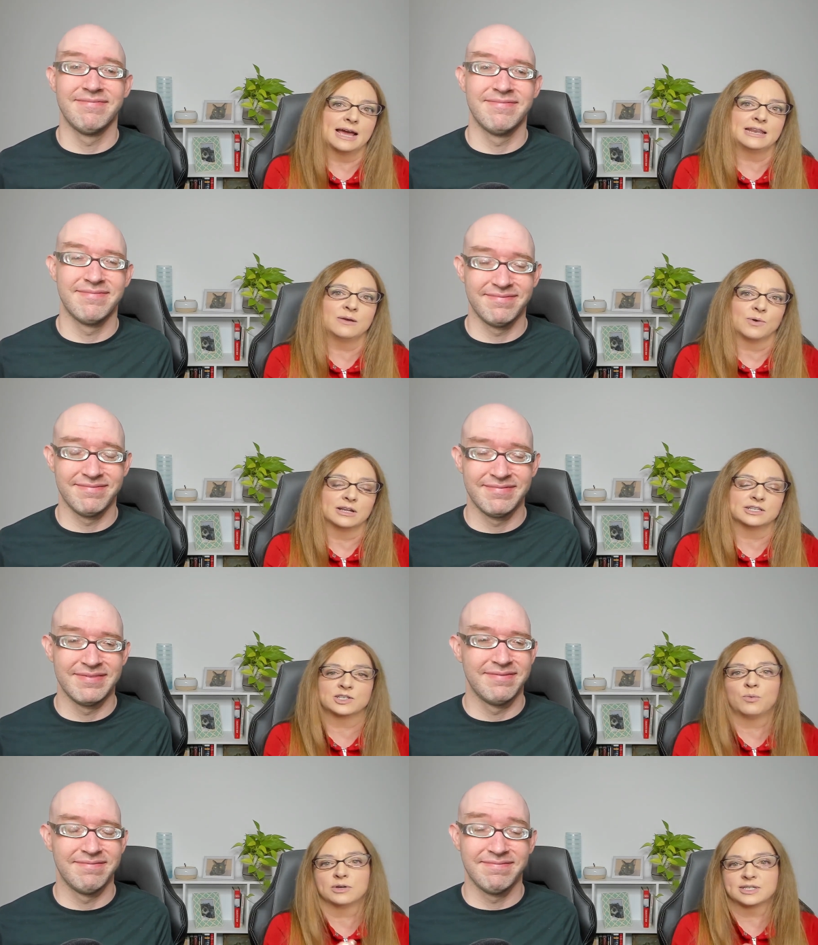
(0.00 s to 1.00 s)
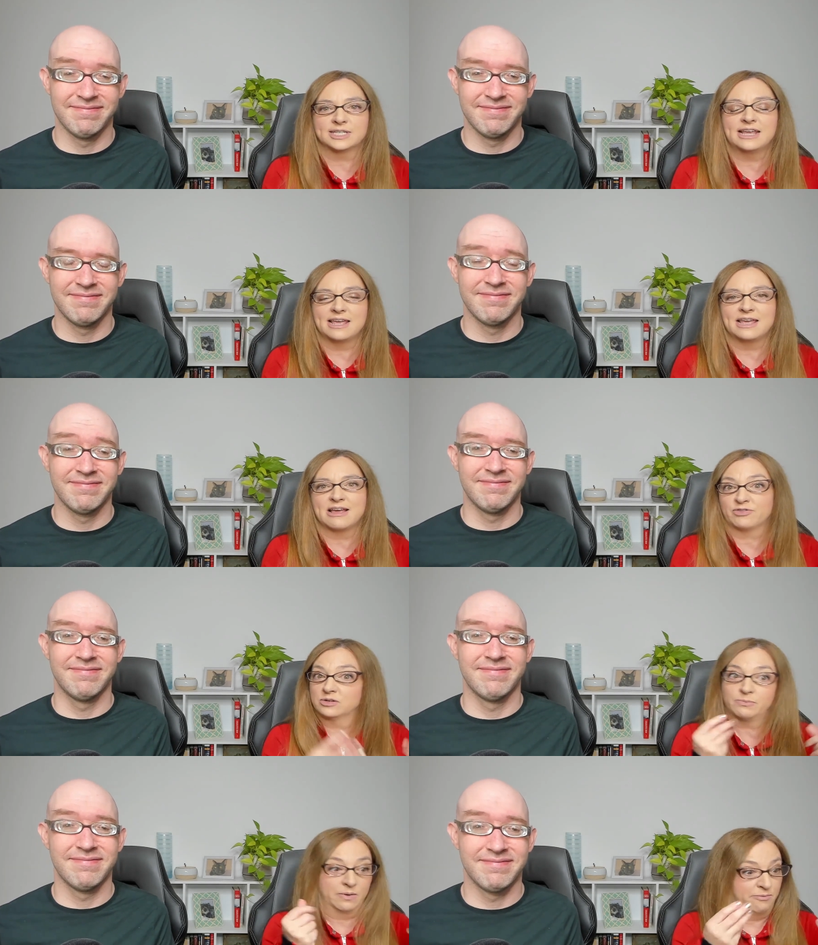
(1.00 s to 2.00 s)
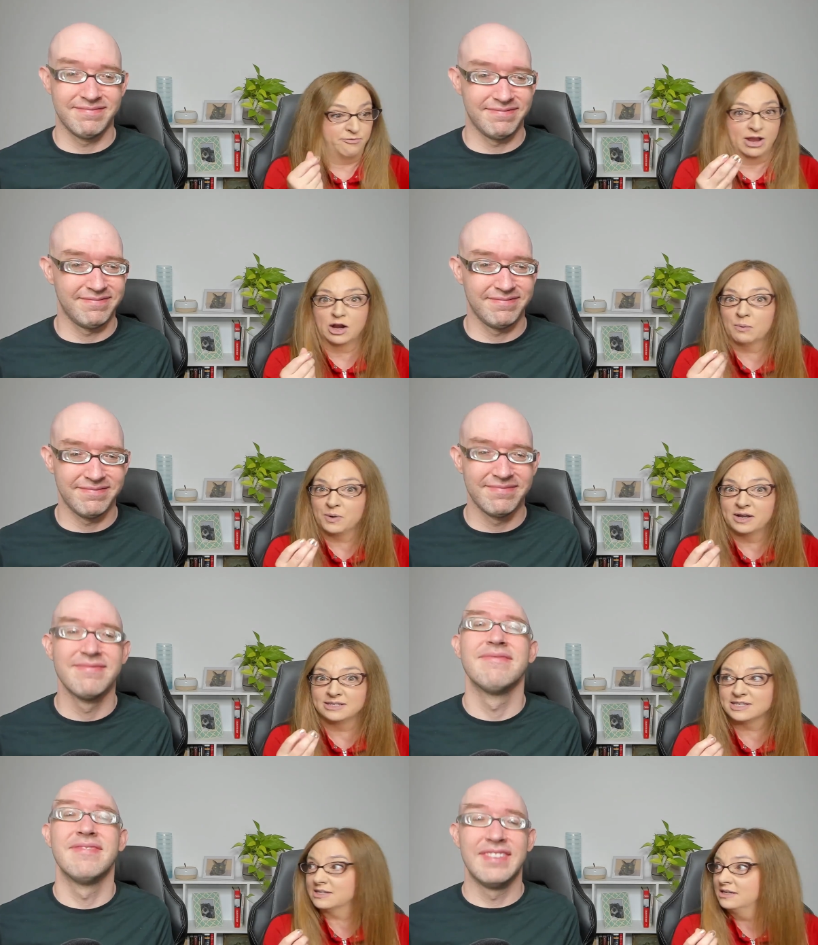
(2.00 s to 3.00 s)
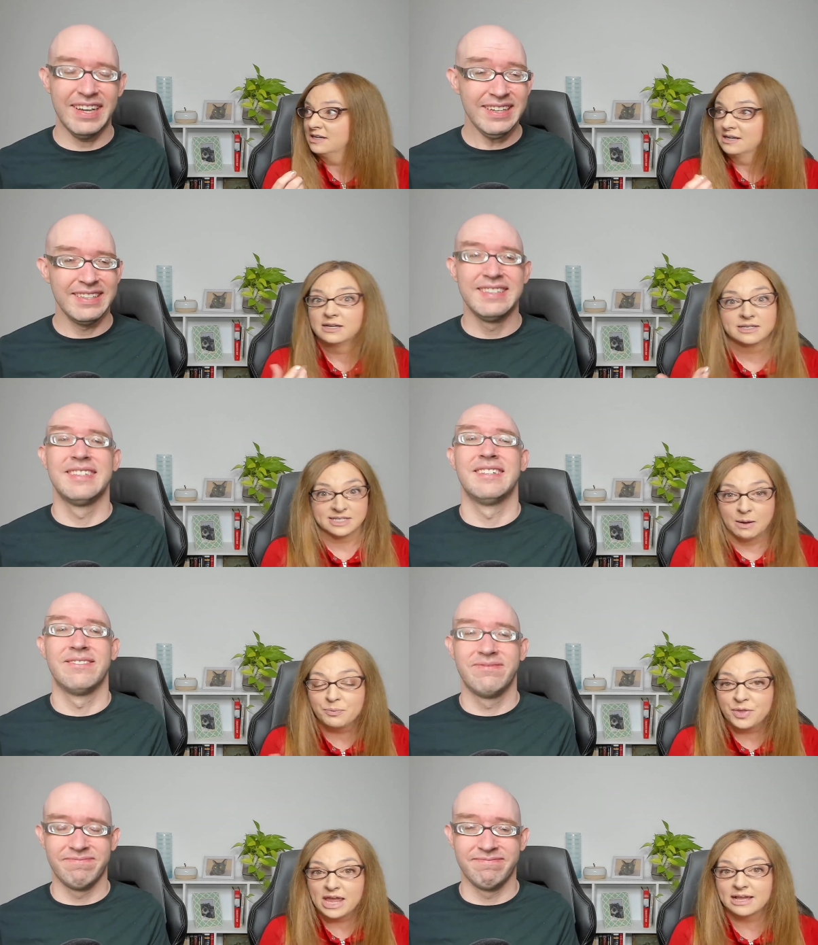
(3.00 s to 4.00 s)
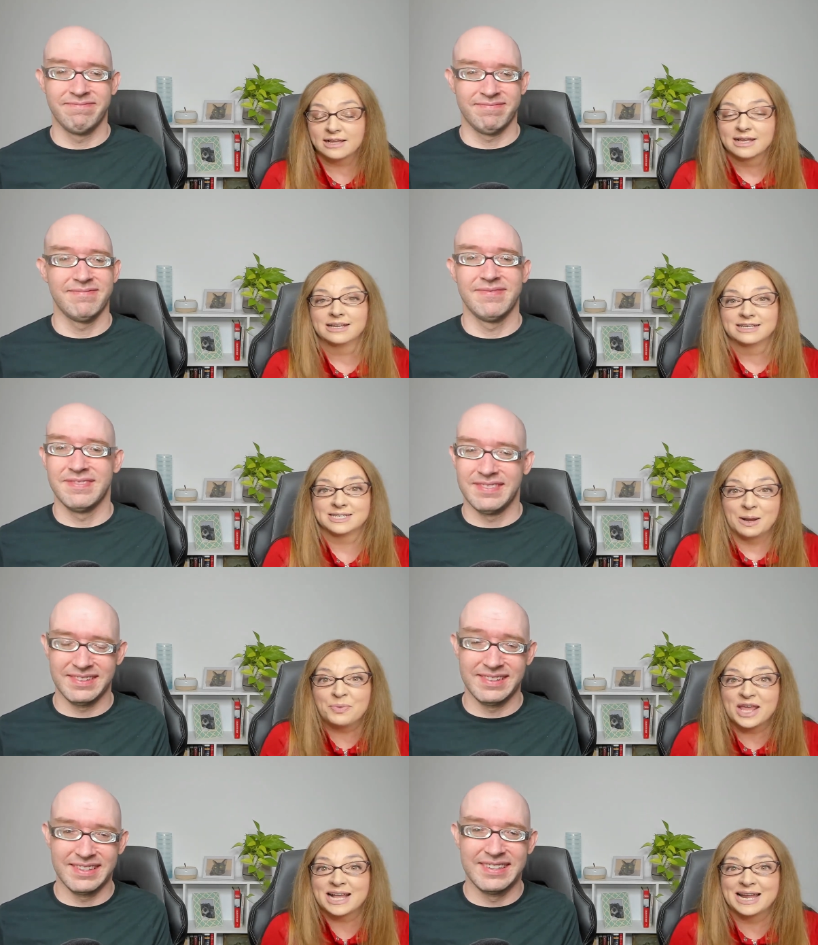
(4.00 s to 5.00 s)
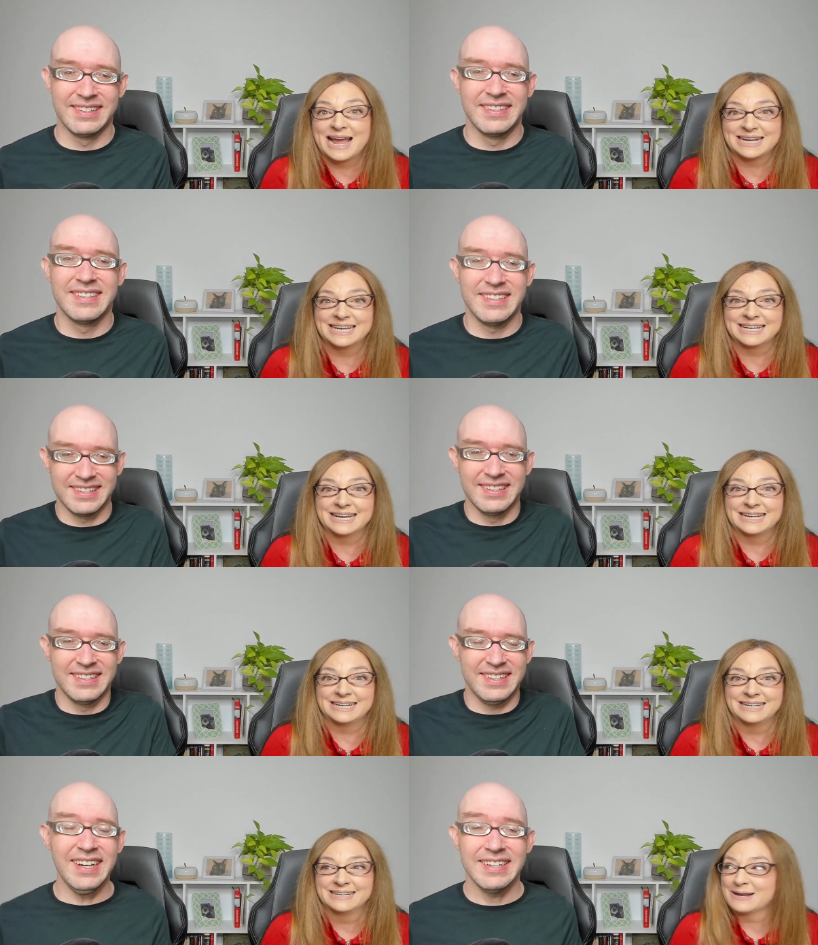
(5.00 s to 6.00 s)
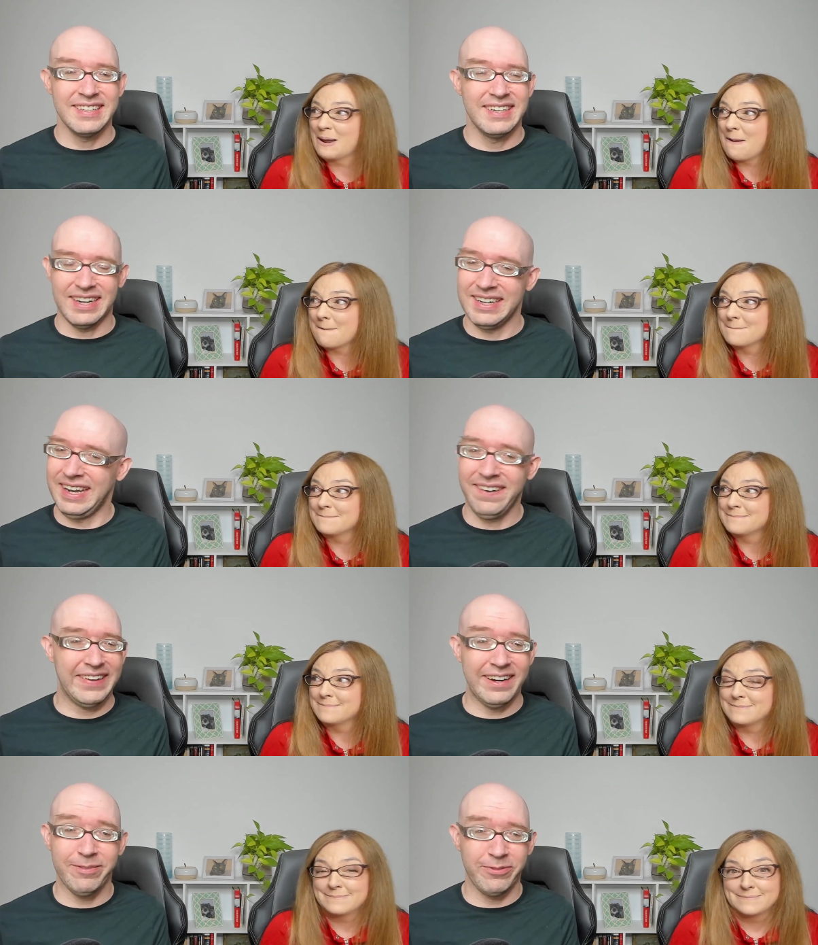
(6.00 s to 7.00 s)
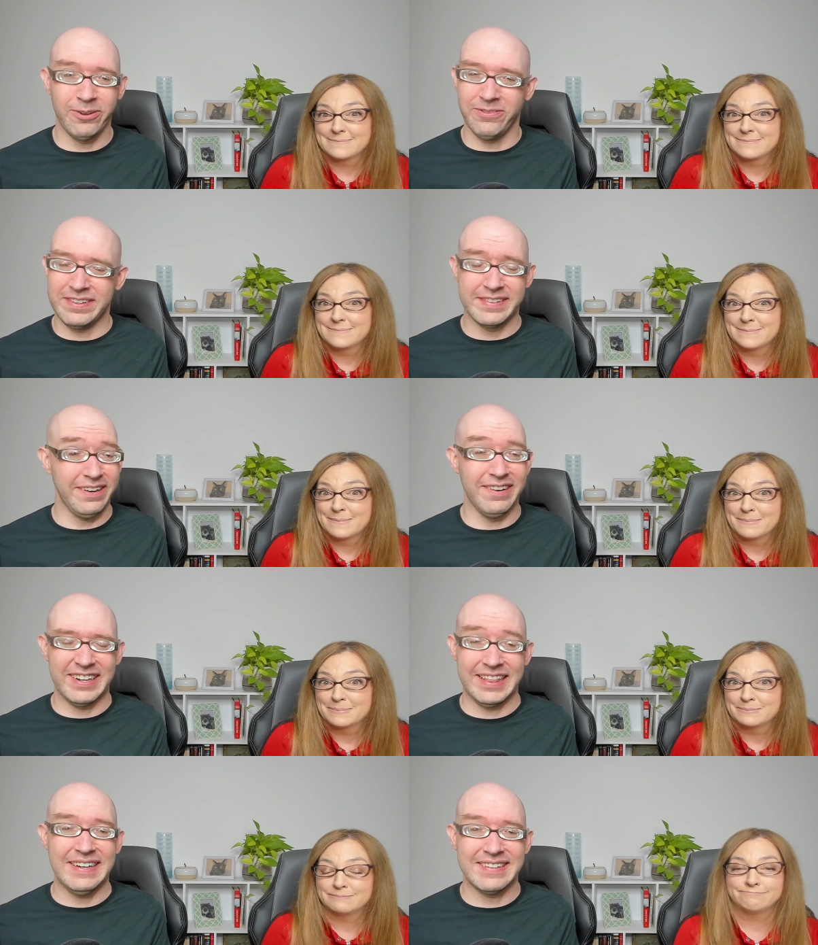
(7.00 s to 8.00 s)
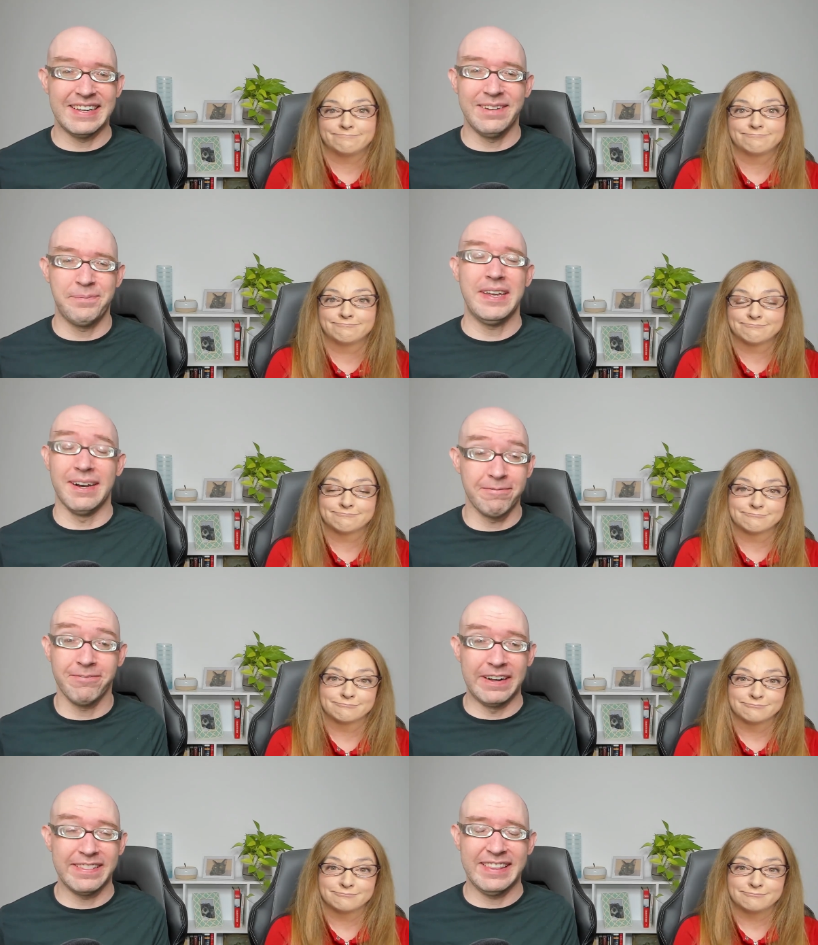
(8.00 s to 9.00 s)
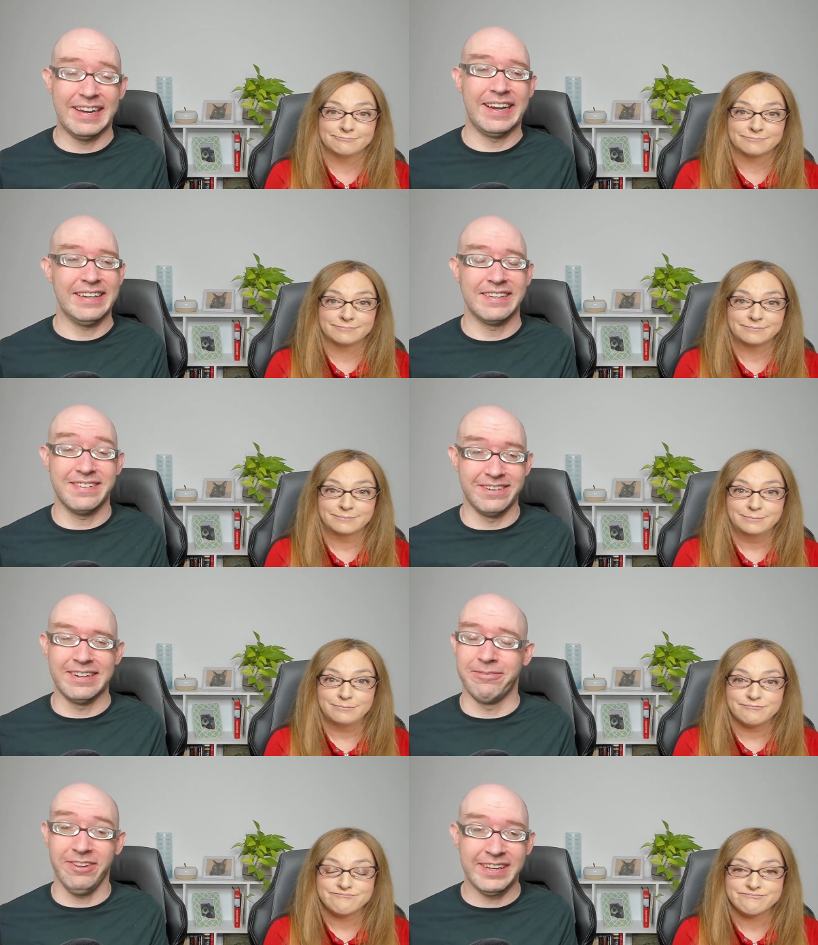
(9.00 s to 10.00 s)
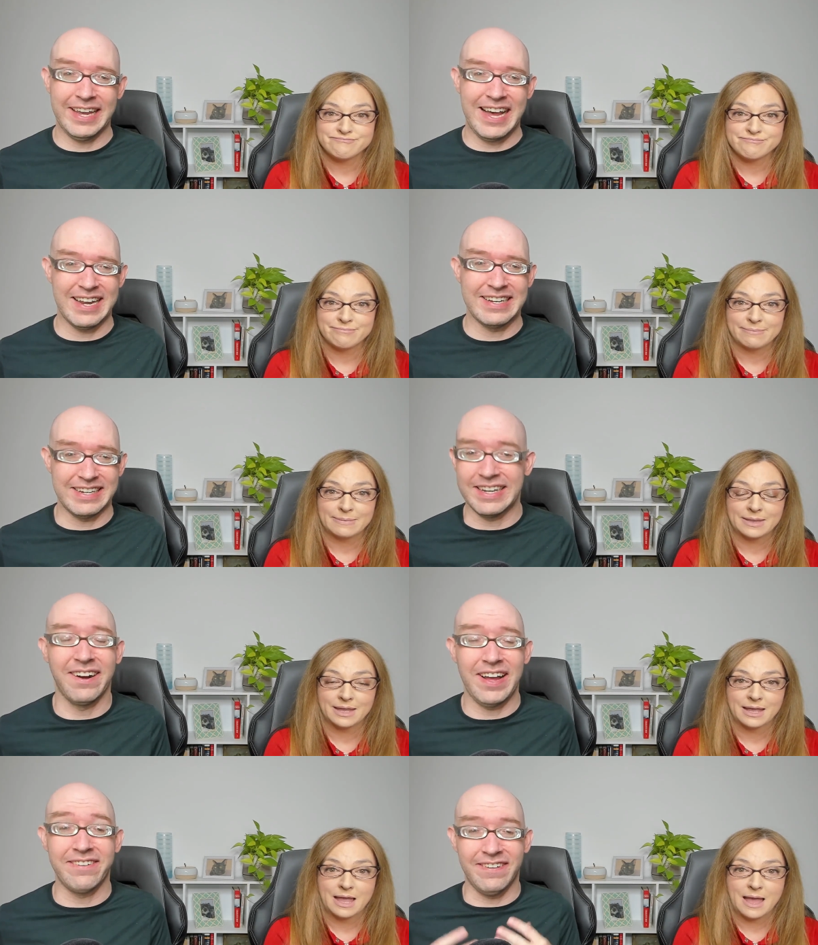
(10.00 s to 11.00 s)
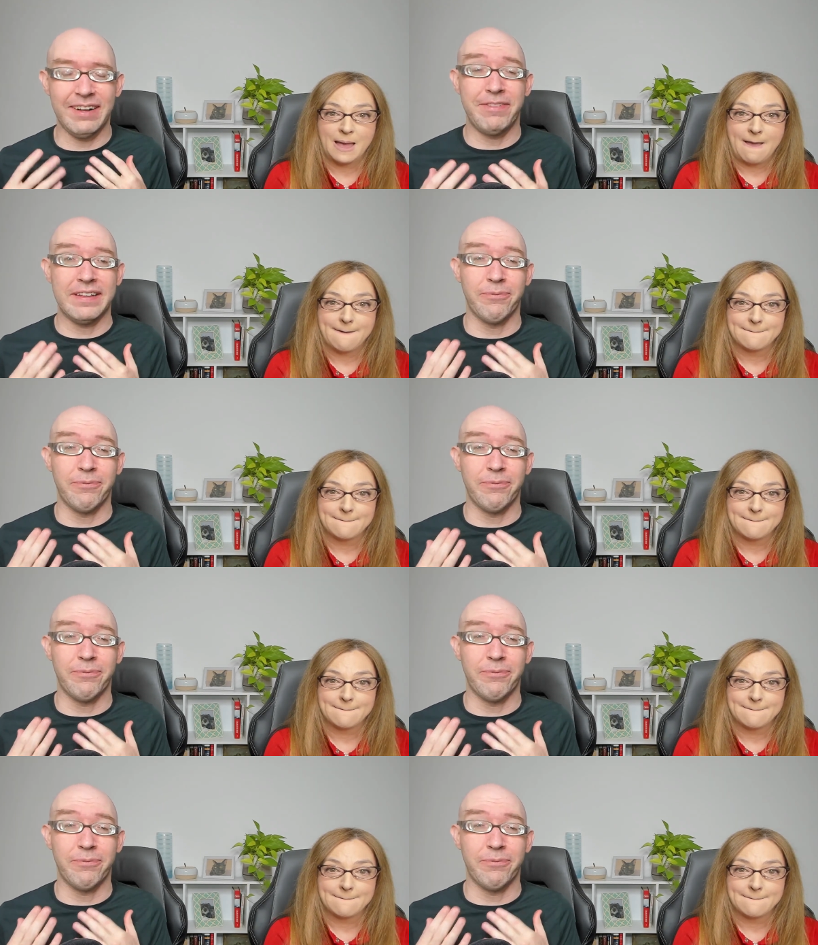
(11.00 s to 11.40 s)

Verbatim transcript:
Speaker 1: anyone. So we'll see if they're fingerprints. Yeah. Something, something connecting it.
Speaker 2: Yeah. How careful was Kurt? Like, that's going to be a fun thing to sort of look at. And, you know, I love that